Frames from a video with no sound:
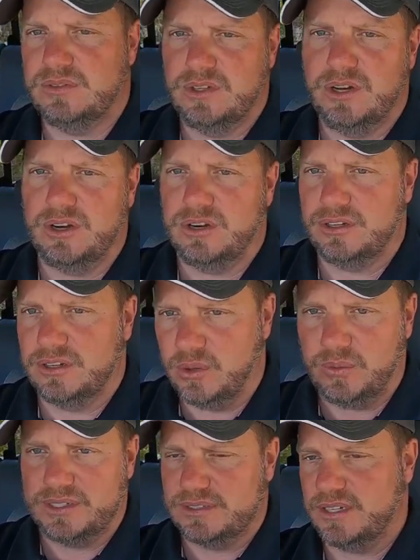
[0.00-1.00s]
nerd
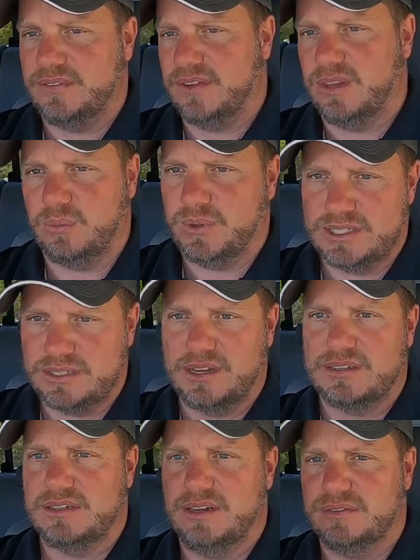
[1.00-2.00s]
towing stuff into the weeds and
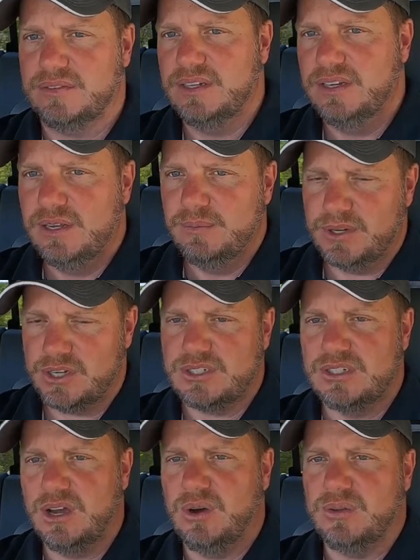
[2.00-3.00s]
that stuff. But
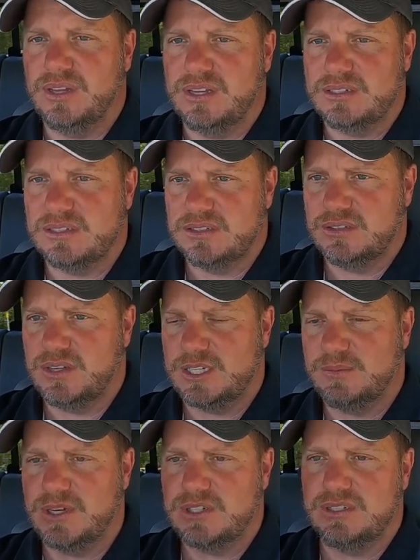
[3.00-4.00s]
just know that this
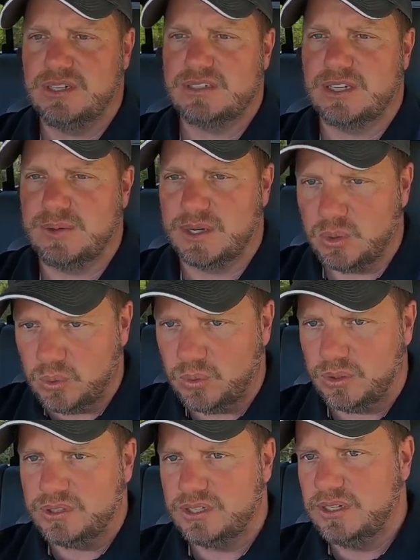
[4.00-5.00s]
transmission is gonna be
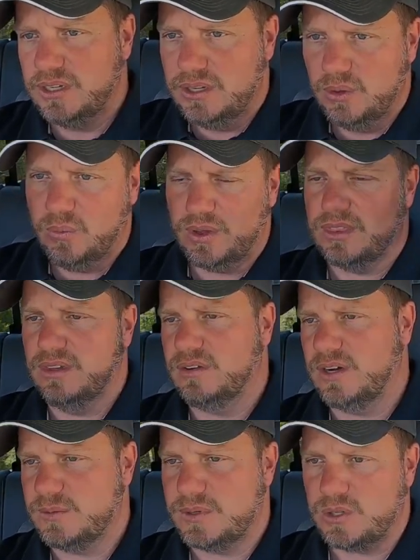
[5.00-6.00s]
cooled with the
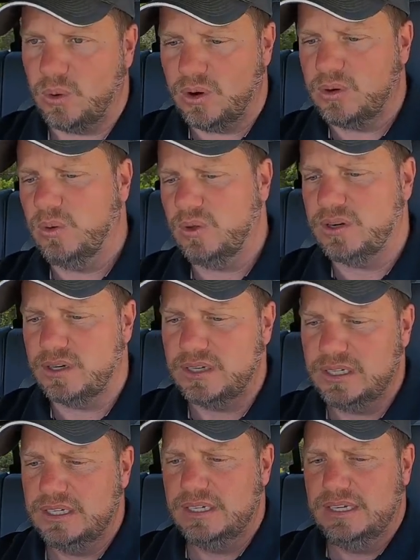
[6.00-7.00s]
transmission oil cooler.
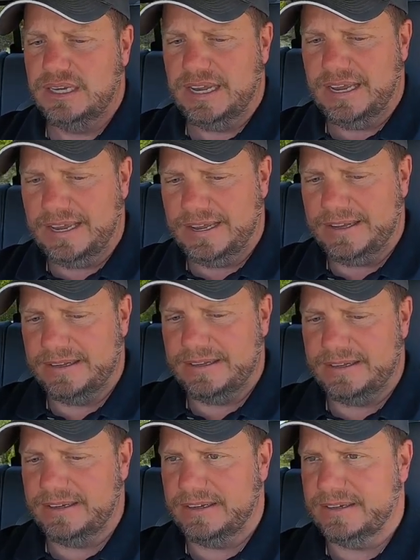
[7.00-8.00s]

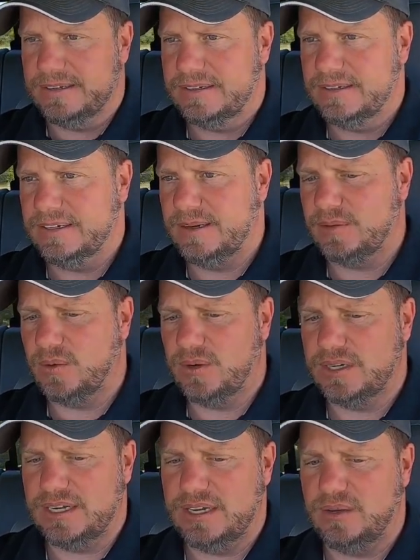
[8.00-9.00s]
And yeah, I'm
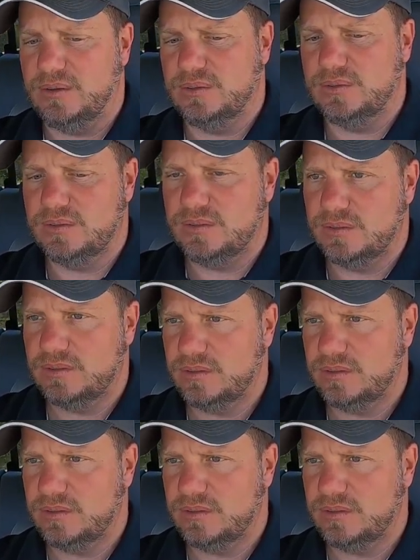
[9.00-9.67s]
going down